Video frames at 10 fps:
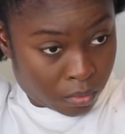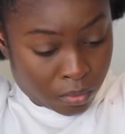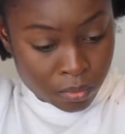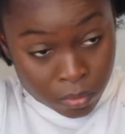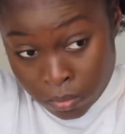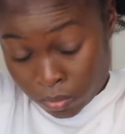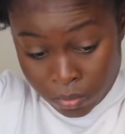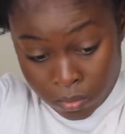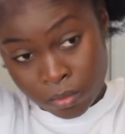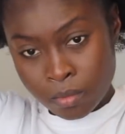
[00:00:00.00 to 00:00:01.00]
to it
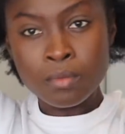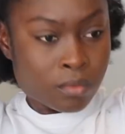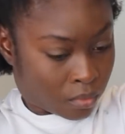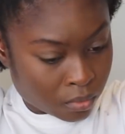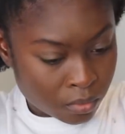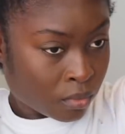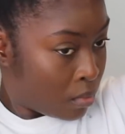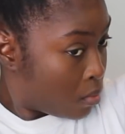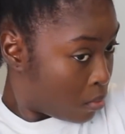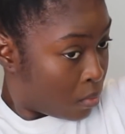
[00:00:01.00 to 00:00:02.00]
later. Let it soak up
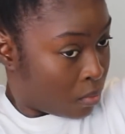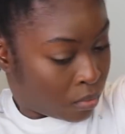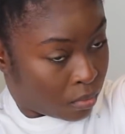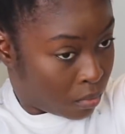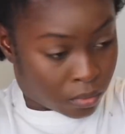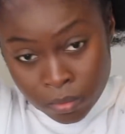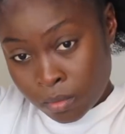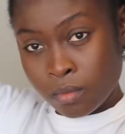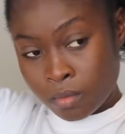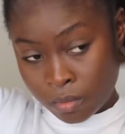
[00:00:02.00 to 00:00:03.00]
the moisture.
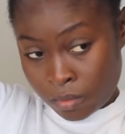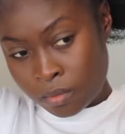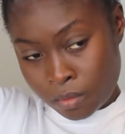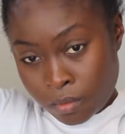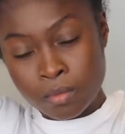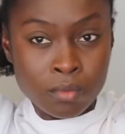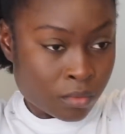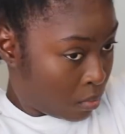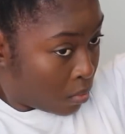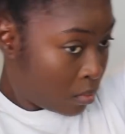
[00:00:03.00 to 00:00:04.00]
And just remember,
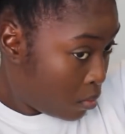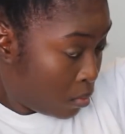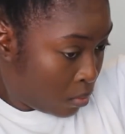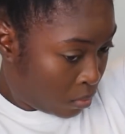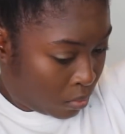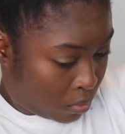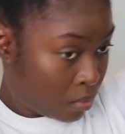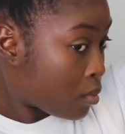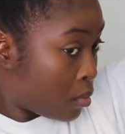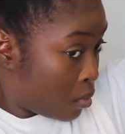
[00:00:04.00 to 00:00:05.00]

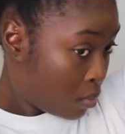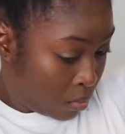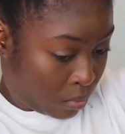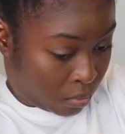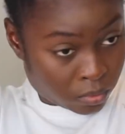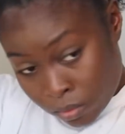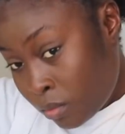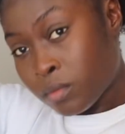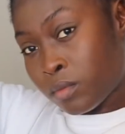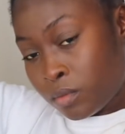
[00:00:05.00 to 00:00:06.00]
this routine
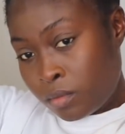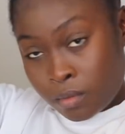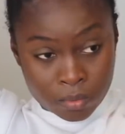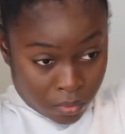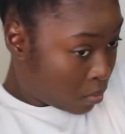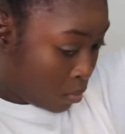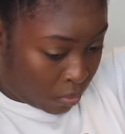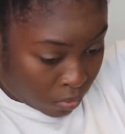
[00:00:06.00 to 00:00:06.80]
has been washed and